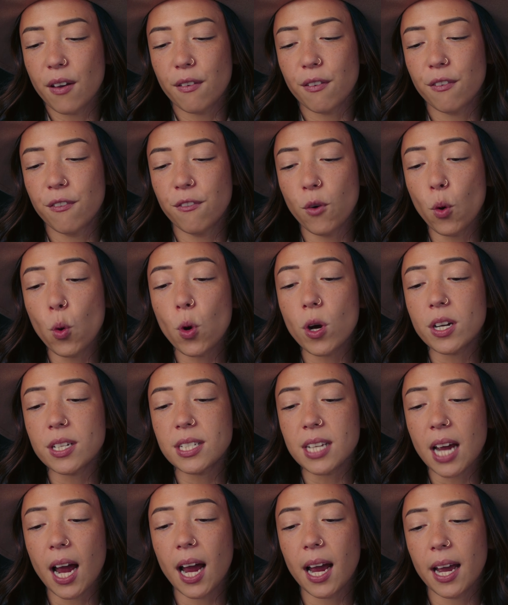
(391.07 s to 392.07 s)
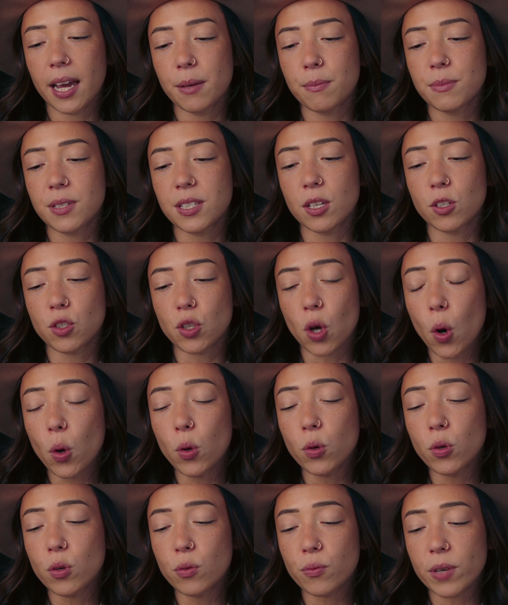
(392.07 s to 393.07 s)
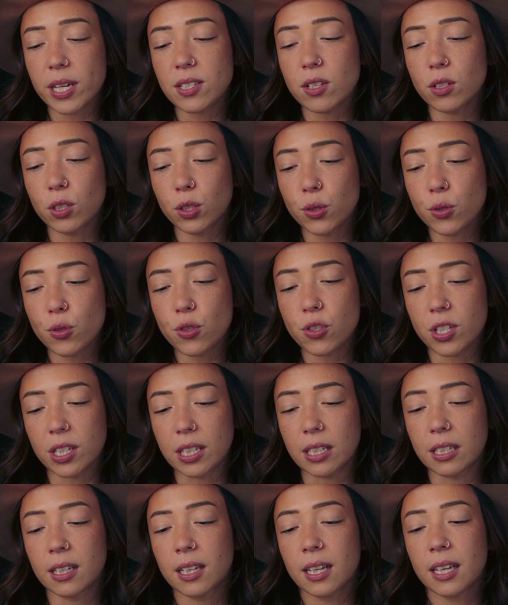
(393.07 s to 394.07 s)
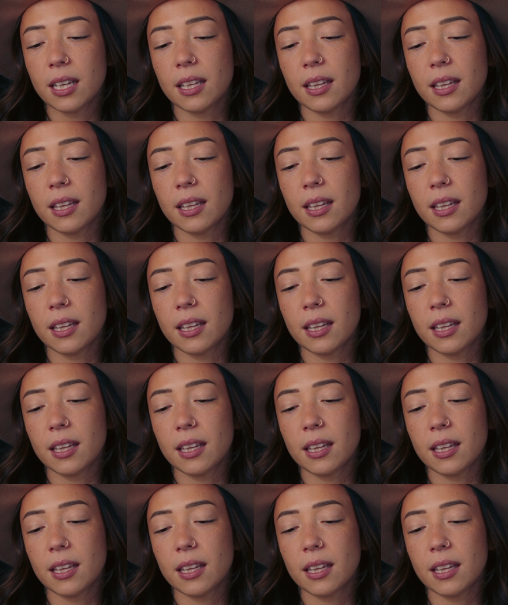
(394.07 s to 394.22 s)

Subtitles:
4 times the tonal resolution